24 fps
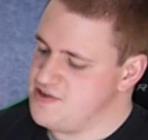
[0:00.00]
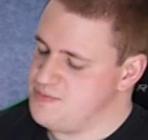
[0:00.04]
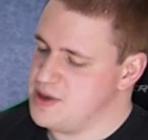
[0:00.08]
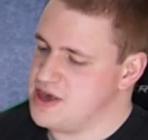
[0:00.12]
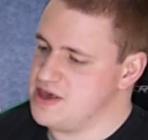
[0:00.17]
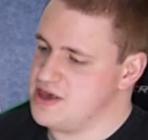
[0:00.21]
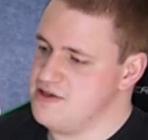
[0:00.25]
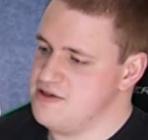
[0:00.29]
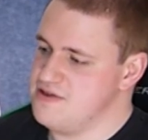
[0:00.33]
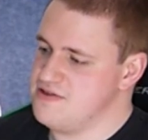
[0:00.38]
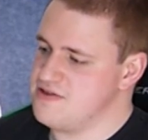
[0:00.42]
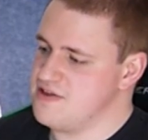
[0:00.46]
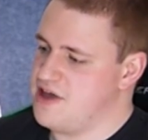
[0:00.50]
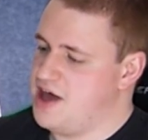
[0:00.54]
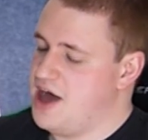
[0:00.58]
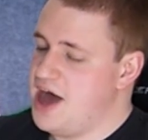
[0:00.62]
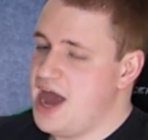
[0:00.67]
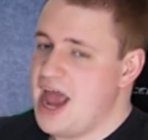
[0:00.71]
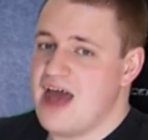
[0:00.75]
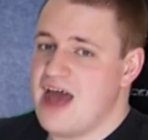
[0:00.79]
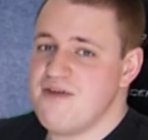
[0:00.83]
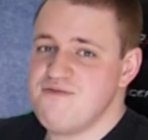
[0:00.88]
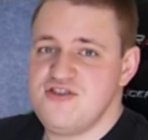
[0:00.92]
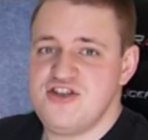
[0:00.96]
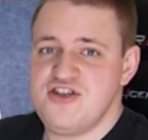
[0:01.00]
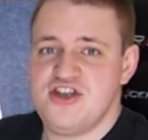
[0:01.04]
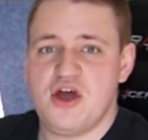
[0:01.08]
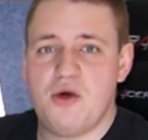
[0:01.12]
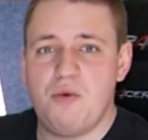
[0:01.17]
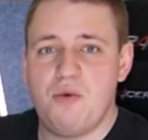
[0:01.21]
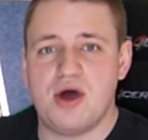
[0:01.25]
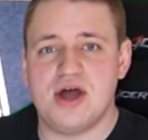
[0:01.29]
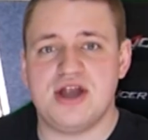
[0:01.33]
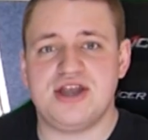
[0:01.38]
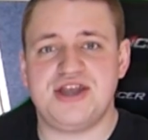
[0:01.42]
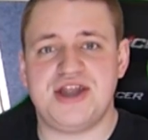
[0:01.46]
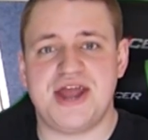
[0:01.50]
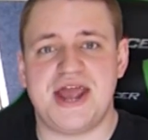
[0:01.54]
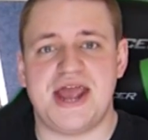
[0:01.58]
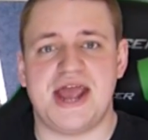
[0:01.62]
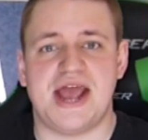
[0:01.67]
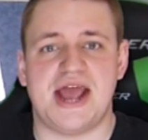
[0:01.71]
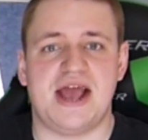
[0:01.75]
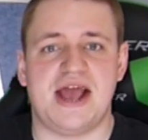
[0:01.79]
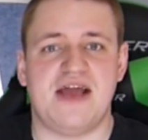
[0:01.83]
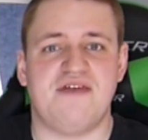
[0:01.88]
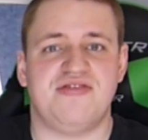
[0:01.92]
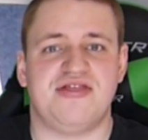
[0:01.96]
this because I have no
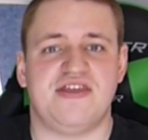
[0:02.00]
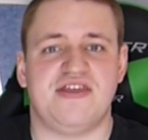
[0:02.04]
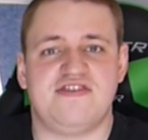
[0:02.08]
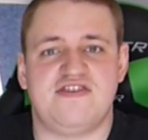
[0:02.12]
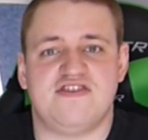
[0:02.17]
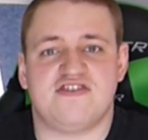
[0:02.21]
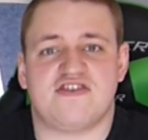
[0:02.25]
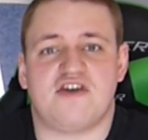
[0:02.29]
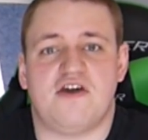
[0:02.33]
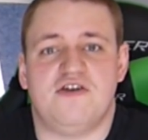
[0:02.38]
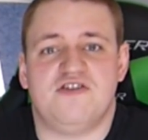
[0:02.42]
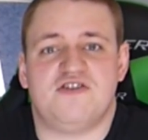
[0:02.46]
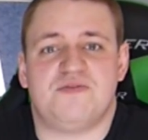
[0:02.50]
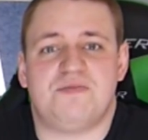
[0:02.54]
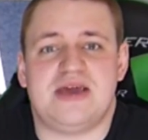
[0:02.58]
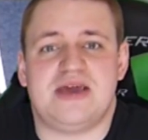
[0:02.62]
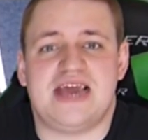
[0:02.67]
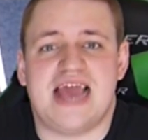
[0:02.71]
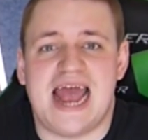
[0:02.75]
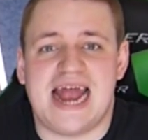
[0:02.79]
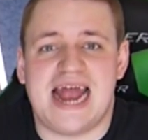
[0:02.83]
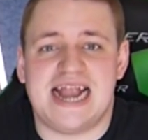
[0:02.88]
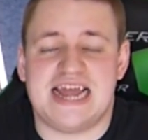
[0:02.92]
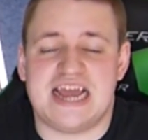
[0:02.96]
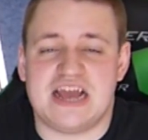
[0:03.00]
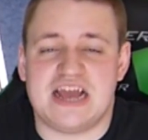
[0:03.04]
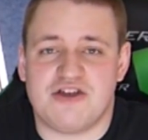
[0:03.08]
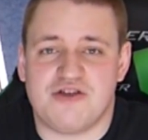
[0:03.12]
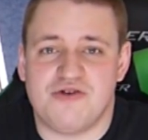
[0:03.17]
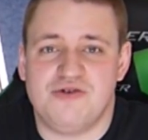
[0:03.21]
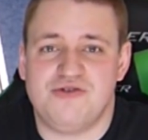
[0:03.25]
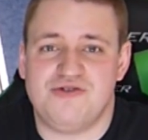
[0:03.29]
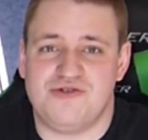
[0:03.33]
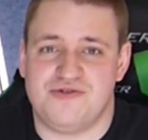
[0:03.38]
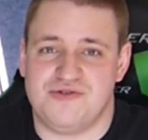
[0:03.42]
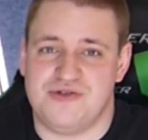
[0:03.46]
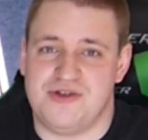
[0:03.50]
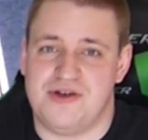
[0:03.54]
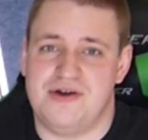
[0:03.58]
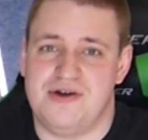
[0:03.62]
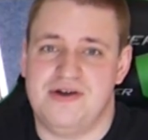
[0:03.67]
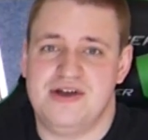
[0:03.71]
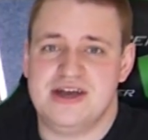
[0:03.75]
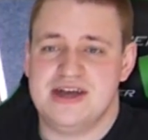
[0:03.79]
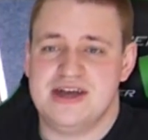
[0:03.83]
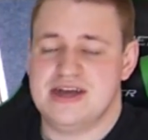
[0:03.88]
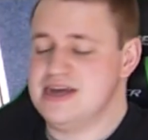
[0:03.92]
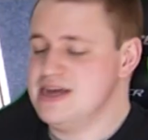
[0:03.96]
idea if this is going to be any good or
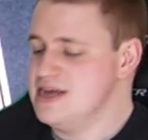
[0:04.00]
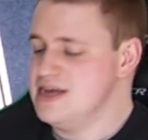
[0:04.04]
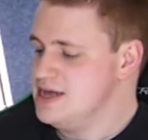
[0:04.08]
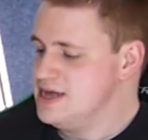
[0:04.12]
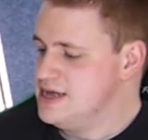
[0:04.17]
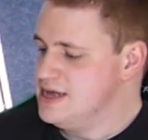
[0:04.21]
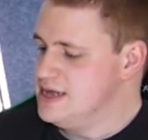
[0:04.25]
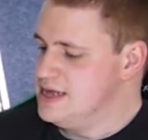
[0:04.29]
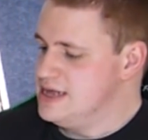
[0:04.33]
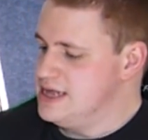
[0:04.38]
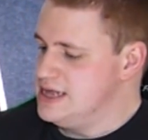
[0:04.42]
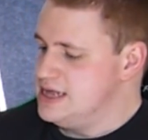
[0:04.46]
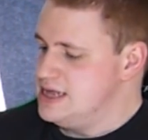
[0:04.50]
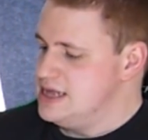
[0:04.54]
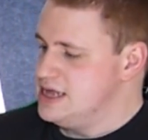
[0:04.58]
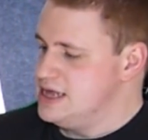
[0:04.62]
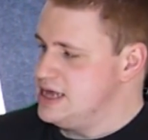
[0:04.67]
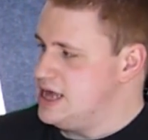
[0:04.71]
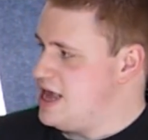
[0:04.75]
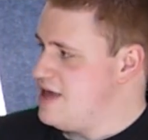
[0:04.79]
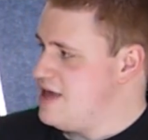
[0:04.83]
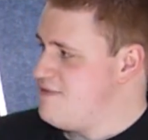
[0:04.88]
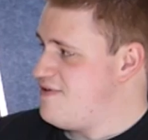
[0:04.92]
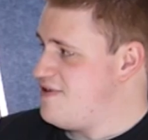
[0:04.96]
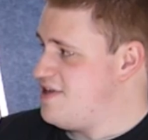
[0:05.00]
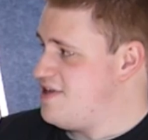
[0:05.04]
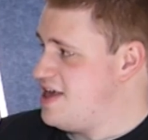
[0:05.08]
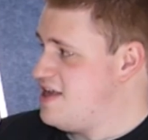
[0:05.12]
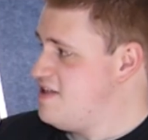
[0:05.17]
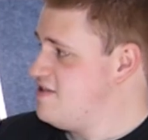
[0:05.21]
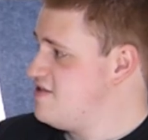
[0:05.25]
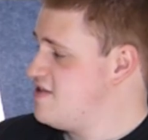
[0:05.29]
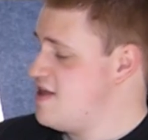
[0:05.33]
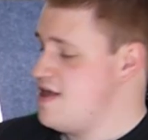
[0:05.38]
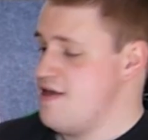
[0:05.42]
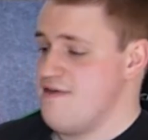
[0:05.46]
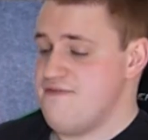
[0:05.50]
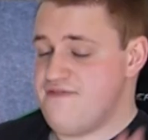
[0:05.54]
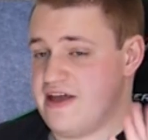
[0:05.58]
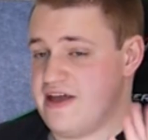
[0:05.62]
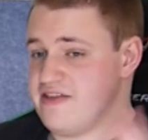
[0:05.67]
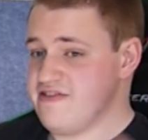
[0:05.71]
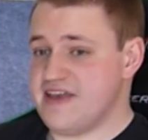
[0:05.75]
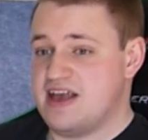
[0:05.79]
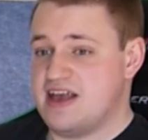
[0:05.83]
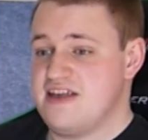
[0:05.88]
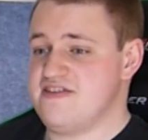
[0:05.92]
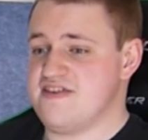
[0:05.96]
not. If it is,
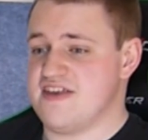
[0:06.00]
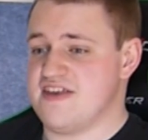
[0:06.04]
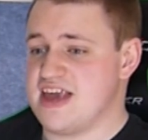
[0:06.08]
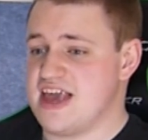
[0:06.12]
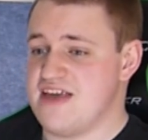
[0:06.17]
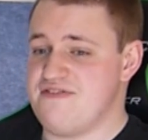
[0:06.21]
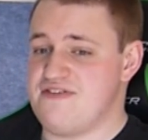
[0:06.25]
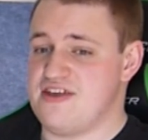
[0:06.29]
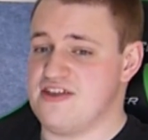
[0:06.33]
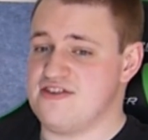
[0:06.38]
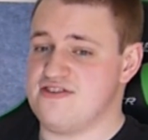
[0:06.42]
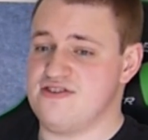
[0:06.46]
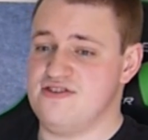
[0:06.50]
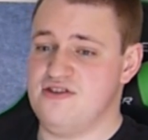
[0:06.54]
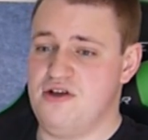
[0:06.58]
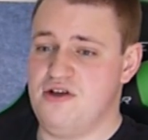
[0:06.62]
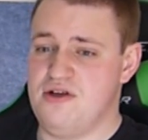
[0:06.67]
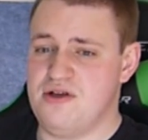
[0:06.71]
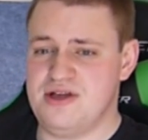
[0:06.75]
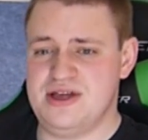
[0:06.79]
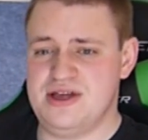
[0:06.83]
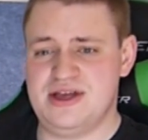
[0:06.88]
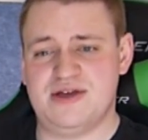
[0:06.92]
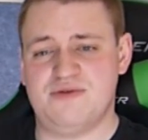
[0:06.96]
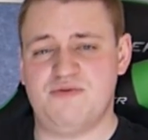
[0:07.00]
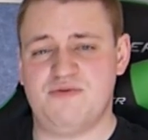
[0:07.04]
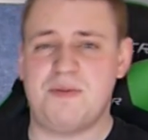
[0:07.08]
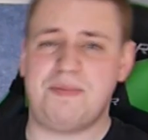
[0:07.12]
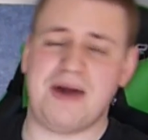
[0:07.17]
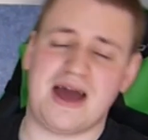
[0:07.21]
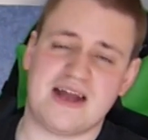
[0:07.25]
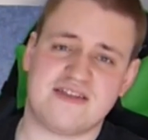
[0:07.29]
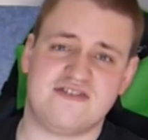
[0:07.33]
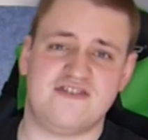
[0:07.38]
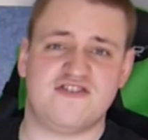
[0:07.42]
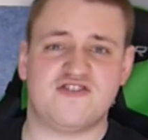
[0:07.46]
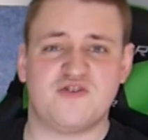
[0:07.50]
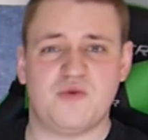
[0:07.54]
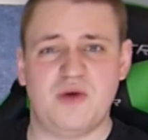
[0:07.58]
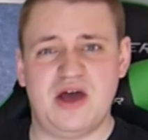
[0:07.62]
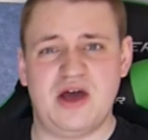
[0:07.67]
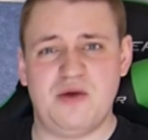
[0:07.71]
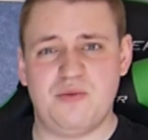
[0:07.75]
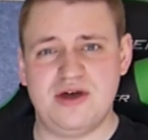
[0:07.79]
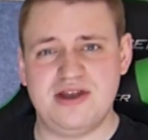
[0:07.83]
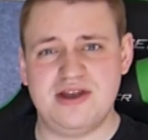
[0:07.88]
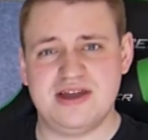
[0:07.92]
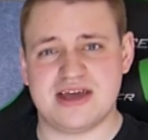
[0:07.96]
fantastic. If it's not, we're back to
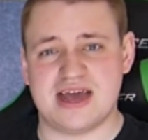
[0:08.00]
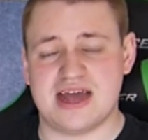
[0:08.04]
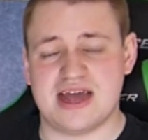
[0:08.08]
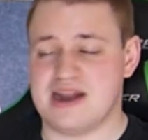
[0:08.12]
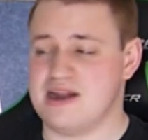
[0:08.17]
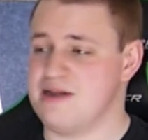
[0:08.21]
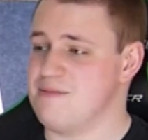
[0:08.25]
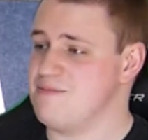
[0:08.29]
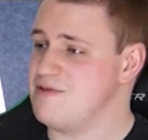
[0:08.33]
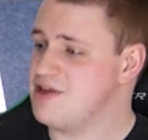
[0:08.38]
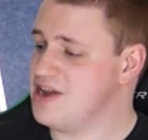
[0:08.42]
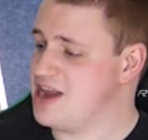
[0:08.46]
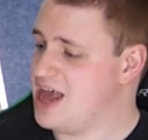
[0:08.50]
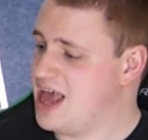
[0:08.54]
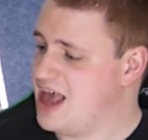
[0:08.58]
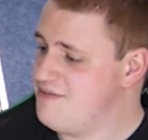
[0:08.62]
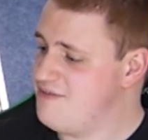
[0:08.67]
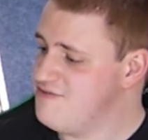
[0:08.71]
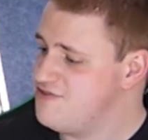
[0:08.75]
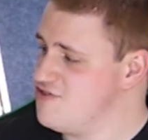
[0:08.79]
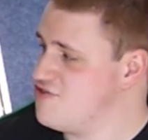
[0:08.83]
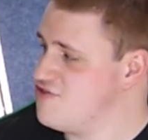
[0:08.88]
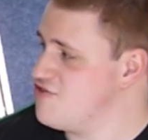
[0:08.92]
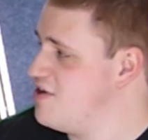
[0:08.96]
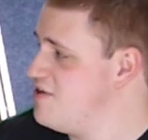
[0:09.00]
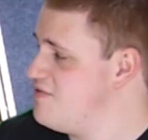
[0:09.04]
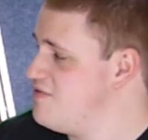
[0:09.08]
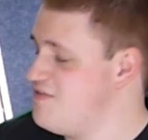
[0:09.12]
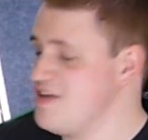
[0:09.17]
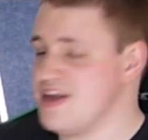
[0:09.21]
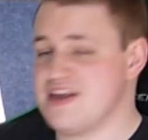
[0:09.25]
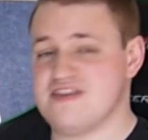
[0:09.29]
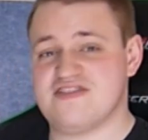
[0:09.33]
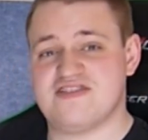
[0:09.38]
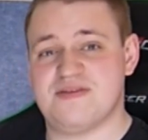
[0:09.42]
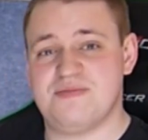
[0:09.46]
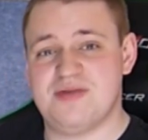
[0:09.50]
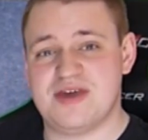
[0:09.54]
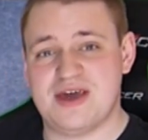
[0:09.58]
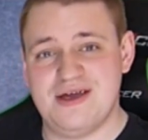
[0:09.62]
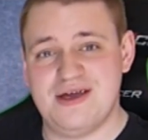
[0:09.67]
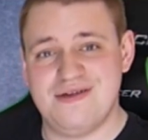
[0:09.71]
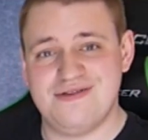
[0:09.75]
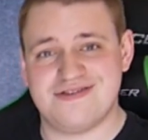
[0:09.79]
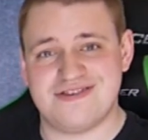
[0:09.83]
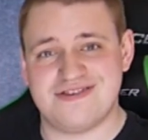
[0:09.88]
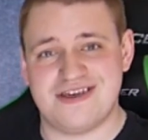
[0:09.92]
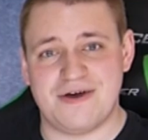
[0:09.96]
square one again, and I'm going to have to try and figure
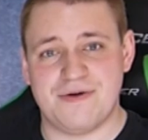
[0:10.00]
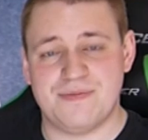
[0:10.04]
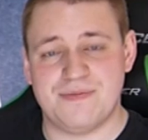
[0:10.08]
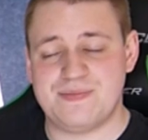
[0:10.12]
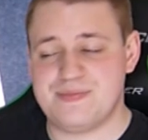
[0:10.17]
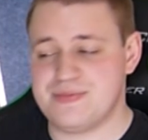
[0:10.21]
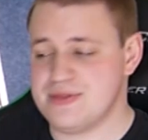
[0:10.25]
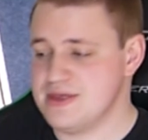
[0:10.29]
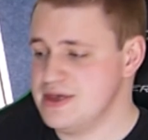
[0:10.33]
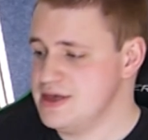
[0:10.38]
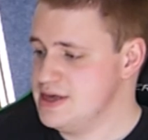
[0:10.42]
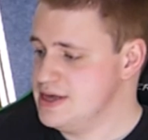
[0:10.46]
something else out.